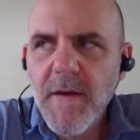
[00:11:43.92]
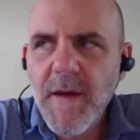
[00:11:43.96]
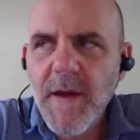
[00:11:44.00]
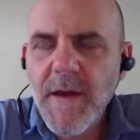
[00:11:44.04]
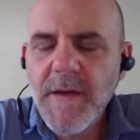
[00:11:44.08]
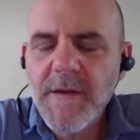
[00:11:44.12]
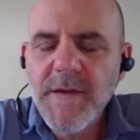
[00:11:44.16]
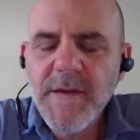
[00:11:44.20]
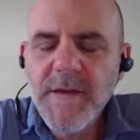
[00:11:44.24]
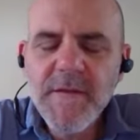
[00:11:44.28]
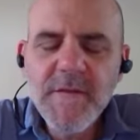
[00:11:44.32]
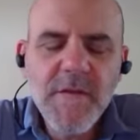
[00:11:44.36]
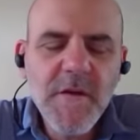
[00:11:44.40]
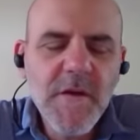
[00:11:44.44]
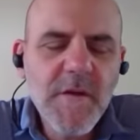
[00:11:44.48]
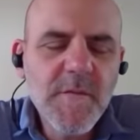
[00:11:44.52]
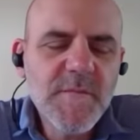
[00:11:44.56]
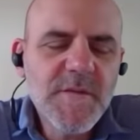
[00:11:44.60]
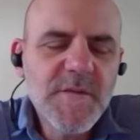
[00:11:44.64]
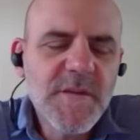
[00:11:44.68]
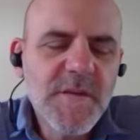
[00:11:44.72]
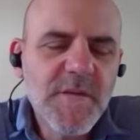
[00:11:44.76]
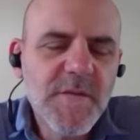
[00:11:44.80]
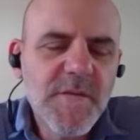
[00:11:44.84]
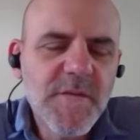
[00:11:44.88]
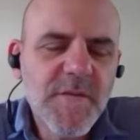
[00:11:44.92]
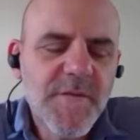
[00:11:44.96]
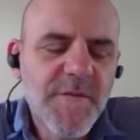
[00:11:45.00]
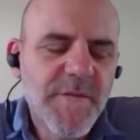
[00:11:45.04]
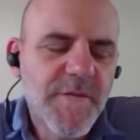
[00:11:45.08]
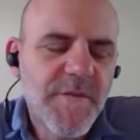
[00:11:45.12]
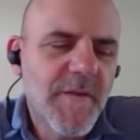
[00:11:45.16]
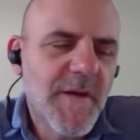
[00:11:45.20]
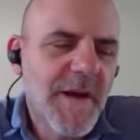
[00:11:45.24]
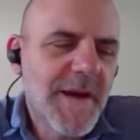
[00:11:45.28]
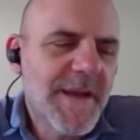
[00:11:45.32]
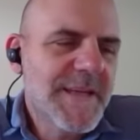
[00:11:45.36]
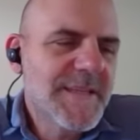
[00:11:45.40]
And in terms of,
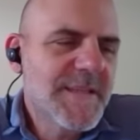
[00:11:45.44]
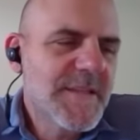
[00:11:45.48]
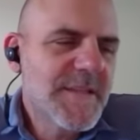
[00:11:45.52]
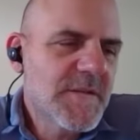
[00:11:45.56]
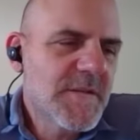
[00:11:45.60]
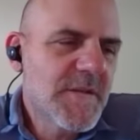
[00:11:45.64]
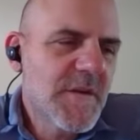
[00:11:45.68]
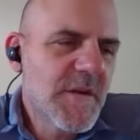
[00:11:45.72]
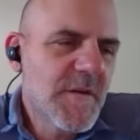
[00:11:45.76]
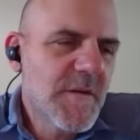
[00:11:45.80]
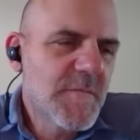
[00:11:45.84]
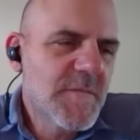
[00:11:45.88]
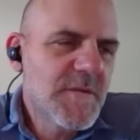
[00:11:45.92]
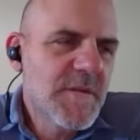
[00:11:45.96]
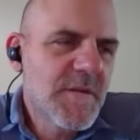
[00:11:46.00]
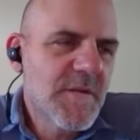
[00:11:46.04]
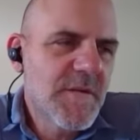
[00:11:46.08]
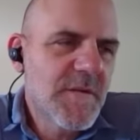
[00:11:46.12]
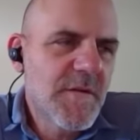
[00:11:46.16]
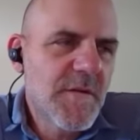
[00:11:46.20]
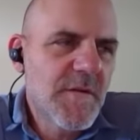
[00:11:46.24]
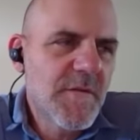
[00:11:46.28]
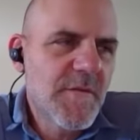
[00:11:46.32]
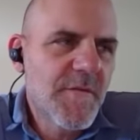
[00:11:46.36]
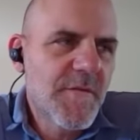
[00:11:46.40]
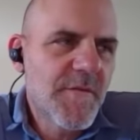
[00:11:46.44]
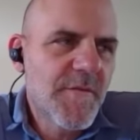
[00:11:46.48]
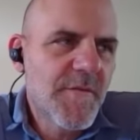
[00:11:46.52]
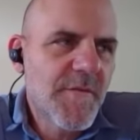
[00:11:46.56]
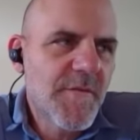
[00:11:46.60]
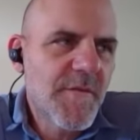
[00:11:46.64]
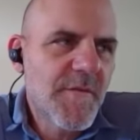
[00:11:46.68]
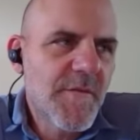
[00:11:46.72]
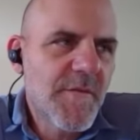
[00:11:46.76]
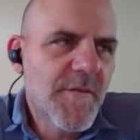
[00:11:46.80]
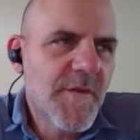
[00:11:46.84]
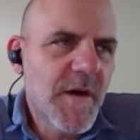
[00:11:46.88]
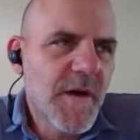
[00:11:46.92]
I guess, in terms of
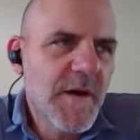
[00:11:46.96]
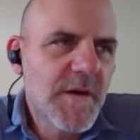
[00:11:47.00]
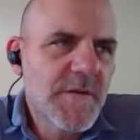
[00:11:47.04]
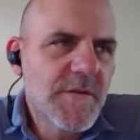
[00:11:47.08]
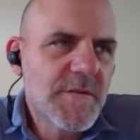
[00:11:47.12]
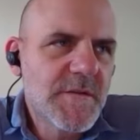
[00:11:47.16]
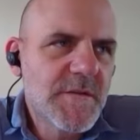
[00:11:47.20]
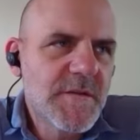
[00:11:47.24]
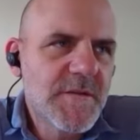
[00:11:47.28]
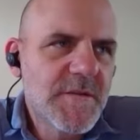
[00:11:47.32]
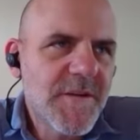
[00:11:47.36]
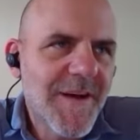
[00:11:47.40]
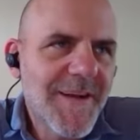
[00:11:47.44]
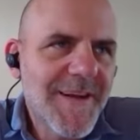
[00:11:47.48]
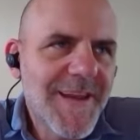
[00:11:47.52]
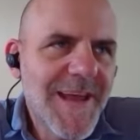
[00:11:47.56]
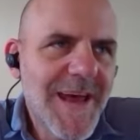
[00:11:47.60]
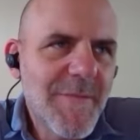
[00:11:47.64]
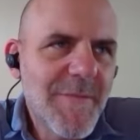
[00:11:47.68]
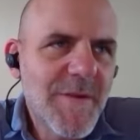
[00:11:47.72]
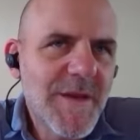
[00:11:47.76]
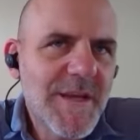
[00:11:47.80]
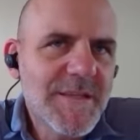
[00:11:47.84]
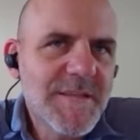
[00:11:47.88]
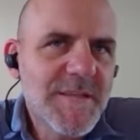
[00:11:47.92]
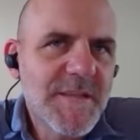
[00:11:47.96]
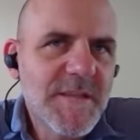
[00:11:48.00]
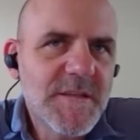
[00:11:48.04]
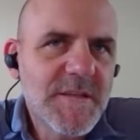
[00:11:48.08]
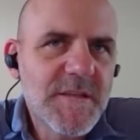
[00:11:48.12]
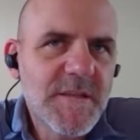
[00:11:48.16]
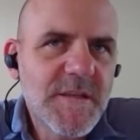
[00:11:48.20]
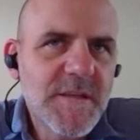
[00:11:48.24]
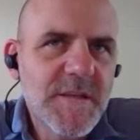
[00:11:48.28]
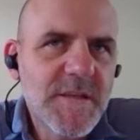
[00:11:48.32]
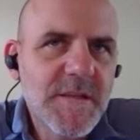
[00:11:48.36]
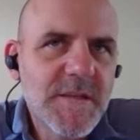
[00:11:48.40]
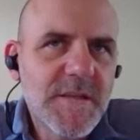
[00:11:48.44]
those dynamics, is
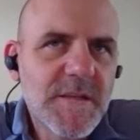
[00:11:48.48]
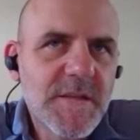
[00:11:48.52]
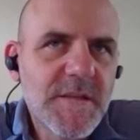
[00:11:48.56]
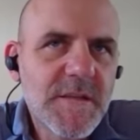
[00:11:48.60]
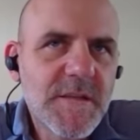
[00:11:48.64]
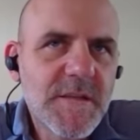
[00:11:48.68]
it,